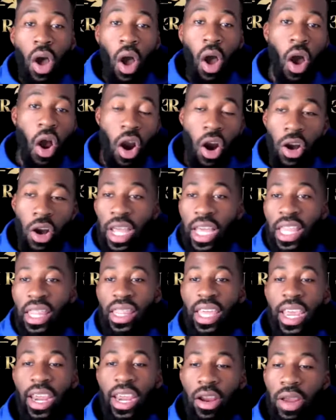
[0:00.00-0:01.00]
are
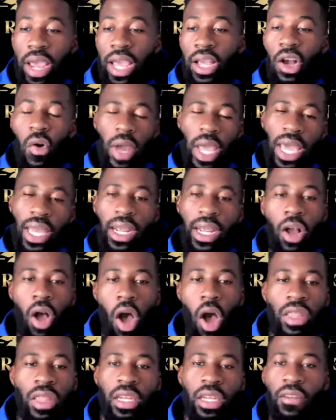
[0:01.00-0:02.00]
there, and go ahead and
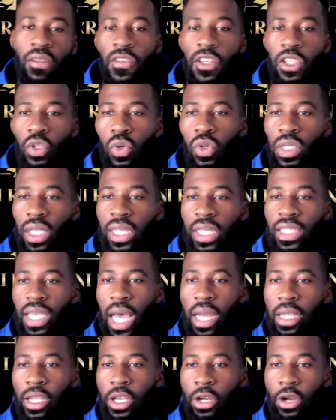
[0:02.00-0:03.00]
call the individuals
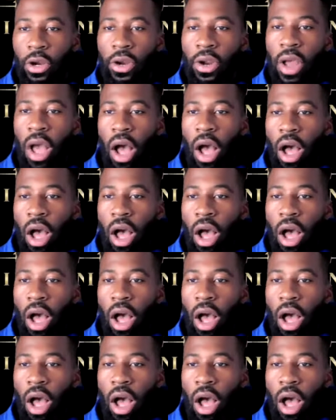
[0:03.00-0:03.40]
inside of your